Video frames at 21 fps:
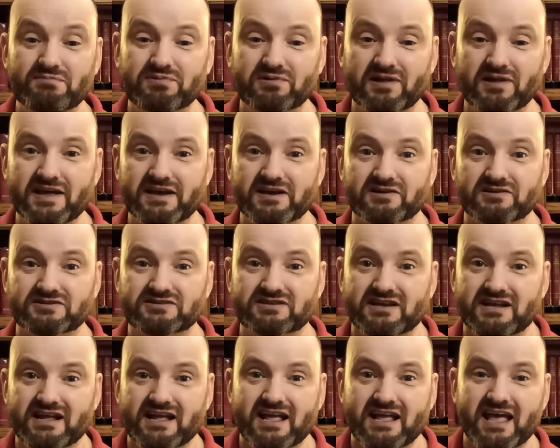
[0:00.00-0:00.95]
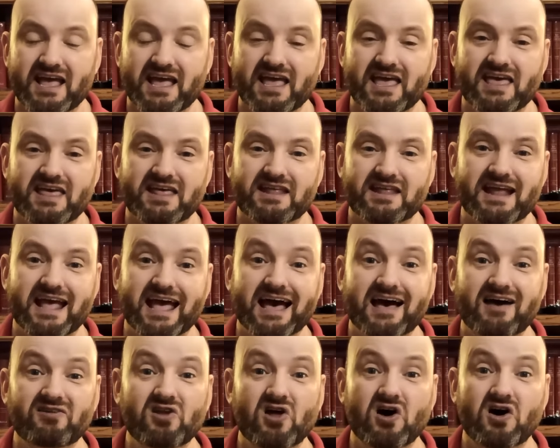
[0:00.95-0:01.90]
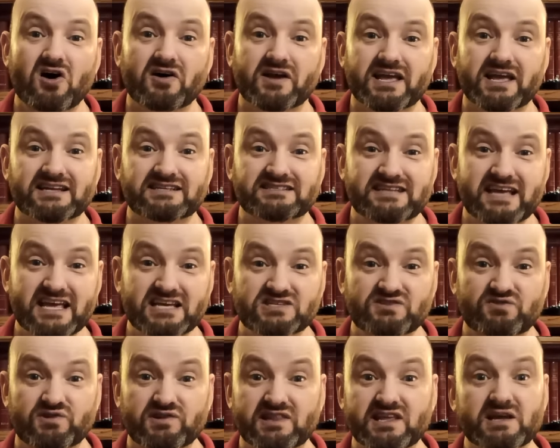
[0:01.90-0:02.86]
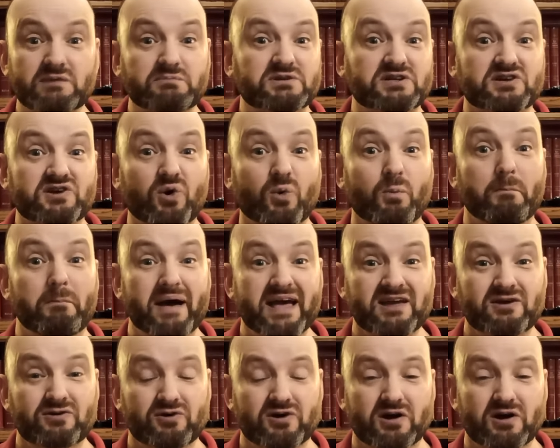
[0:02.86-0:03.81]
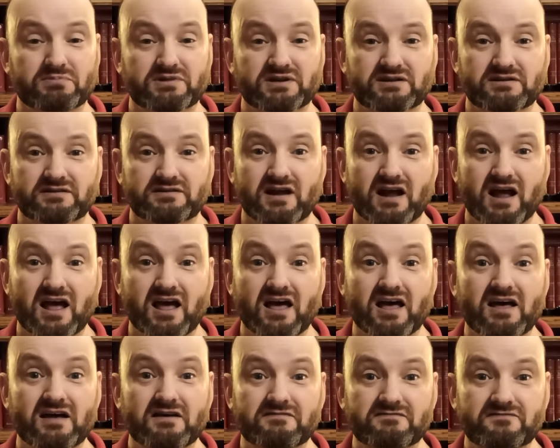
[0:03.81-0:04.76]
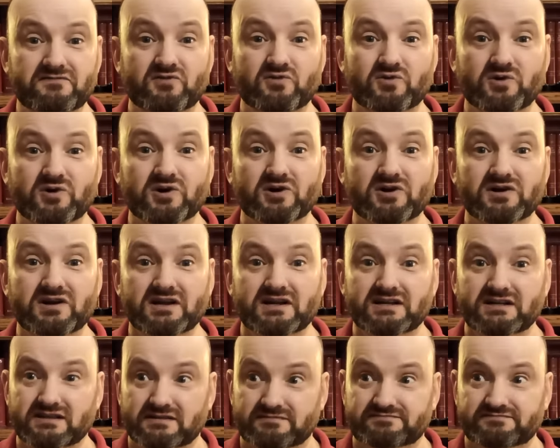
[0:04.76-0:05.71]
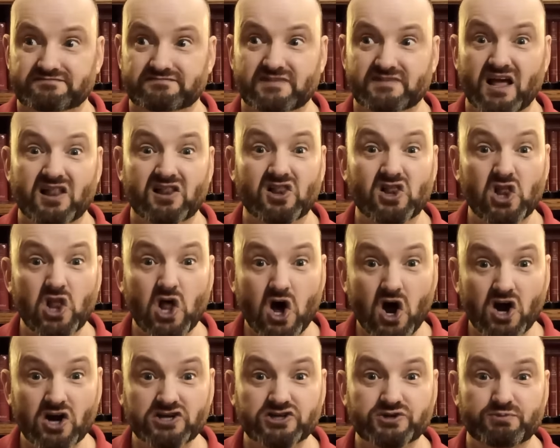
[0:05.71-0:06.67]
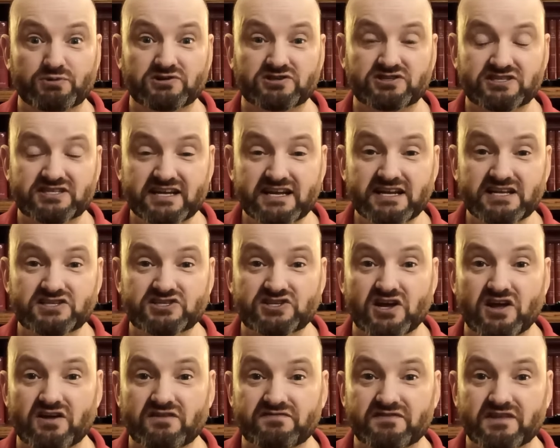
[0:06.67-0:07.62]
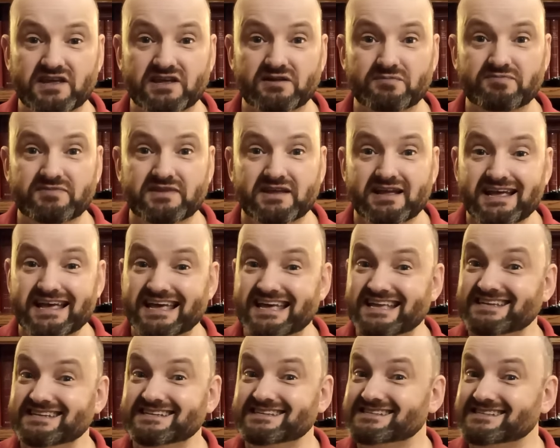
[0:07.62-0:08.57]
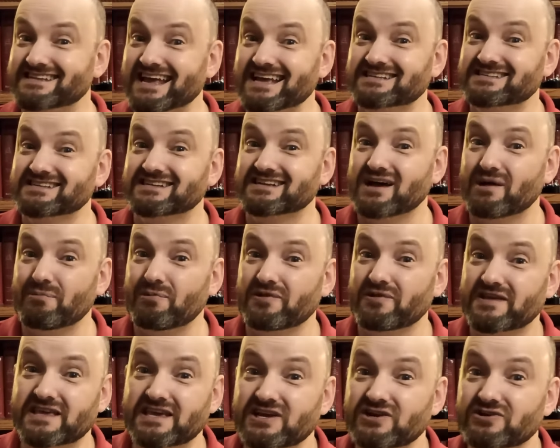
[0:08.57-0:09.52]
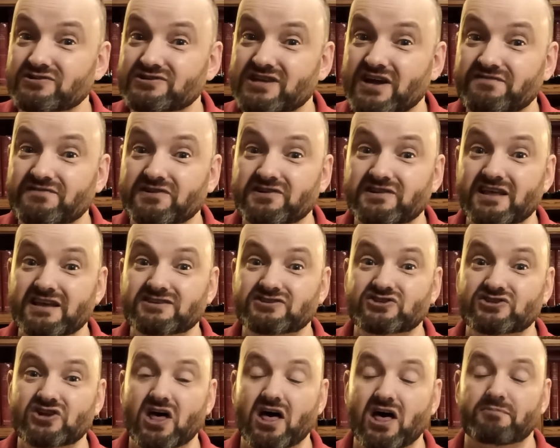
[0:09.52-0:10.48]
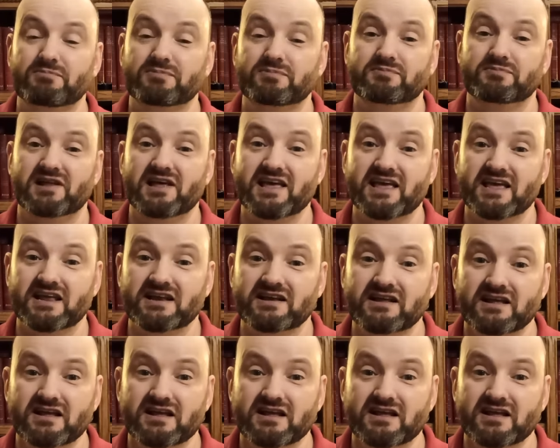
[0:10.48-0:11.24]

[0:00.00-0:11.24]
players and how long it takes for them to go bankrupt. For a large percentage of them, it just takes a couple of years after they stop playing